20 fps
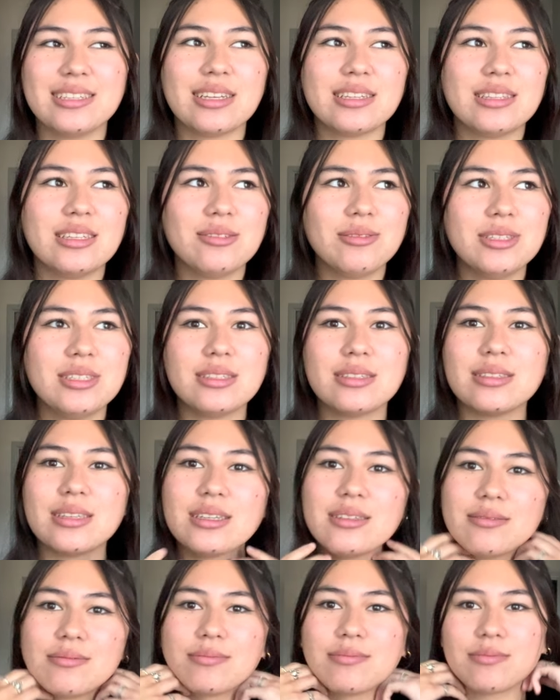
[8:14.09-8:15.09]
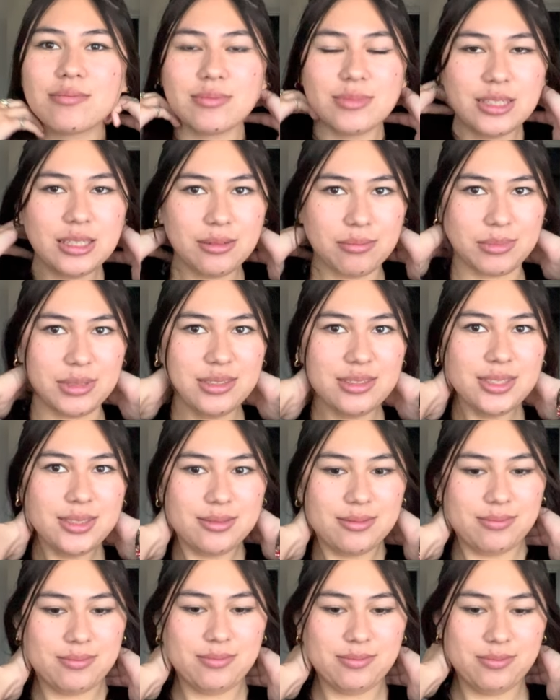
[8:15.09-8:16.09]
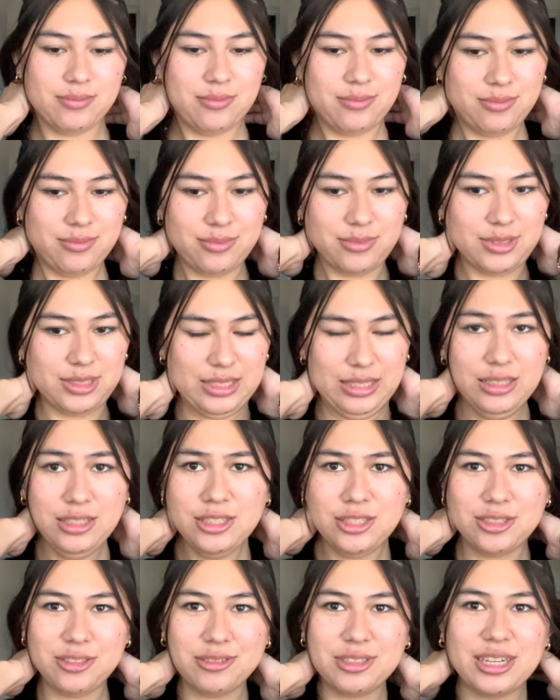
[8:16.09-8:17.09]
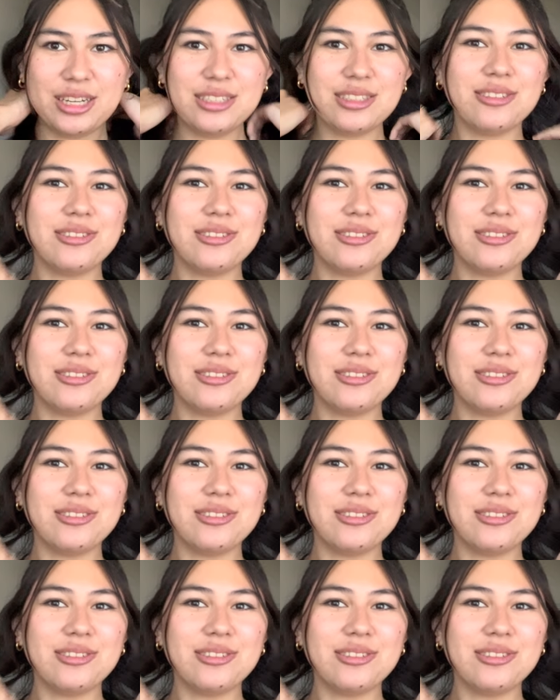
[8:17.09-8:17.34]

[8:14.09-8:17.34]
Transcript: Like this was like, I'm gonna miss seeing you guys.